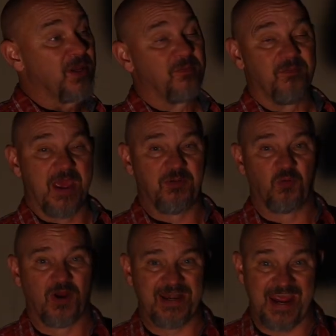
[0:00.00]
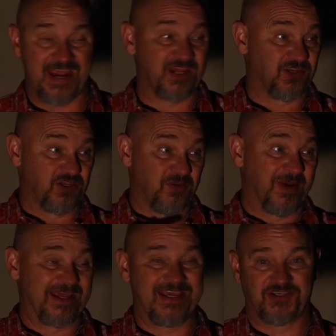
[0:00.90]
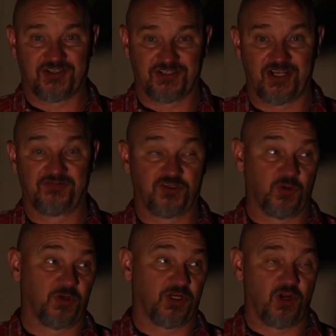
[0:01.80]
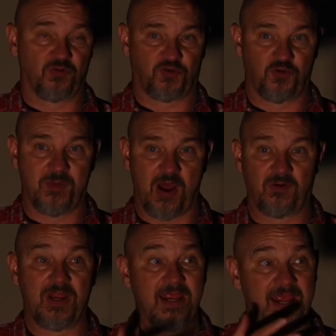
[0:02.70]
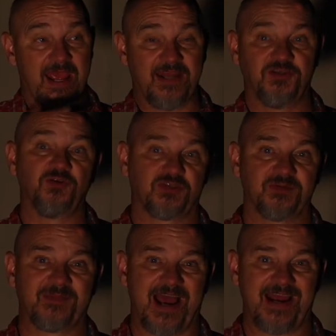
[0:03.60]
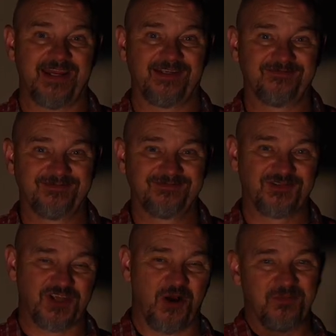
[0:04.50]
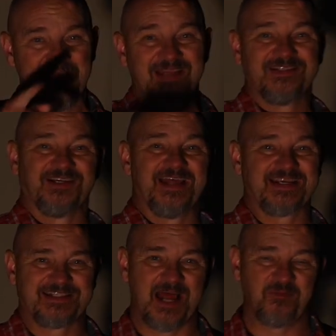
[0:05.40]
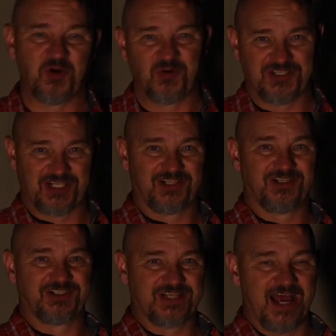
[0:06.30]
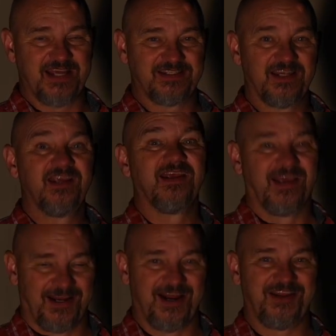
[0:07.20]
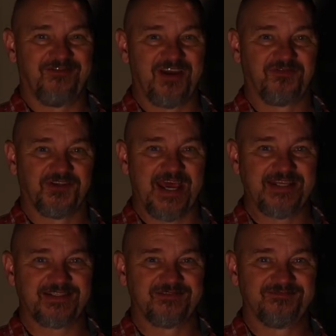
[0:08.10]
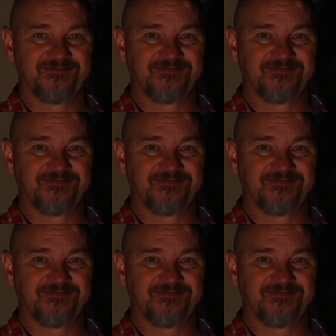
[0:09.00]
maybe one day you might get yourself to a go-to mount and do some guiding. So, till next time, I wish you clear skies and uneventful nights.